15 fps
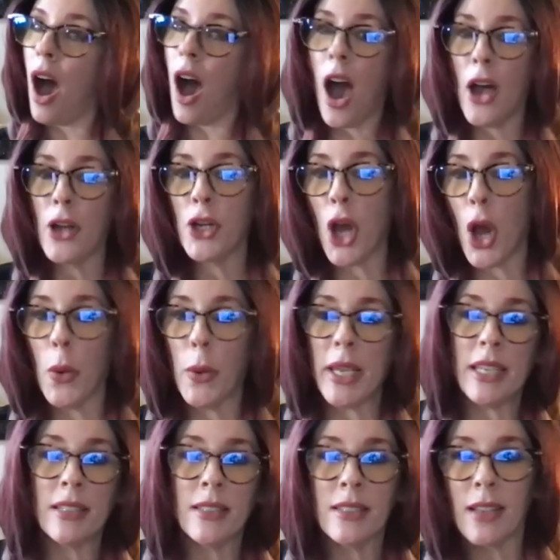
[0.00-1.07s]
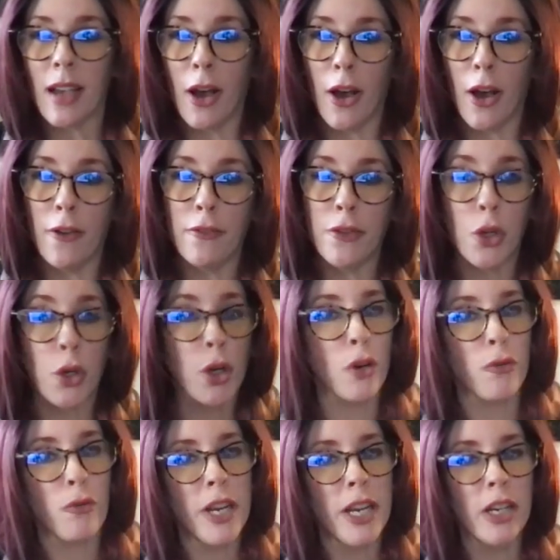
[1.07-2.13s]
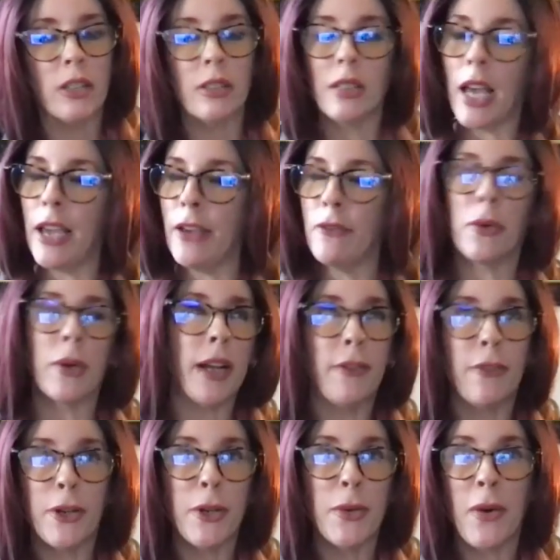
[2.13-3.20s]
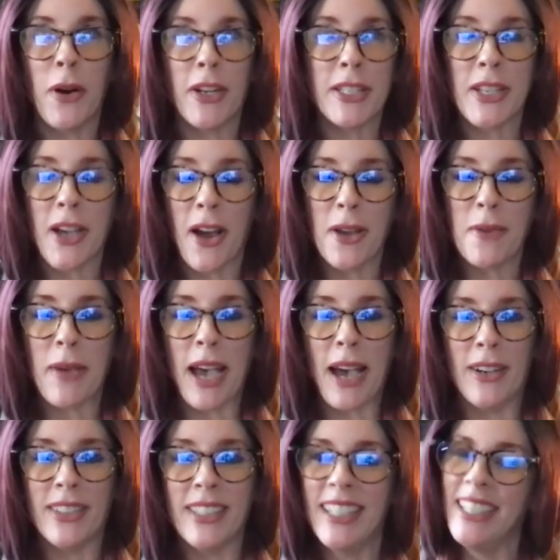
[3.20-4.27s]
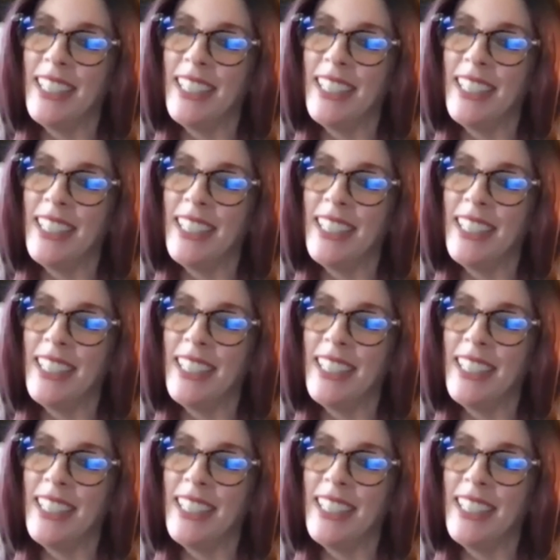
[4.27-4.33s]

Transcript: ongoings of your career, life, whatever you want to talk about.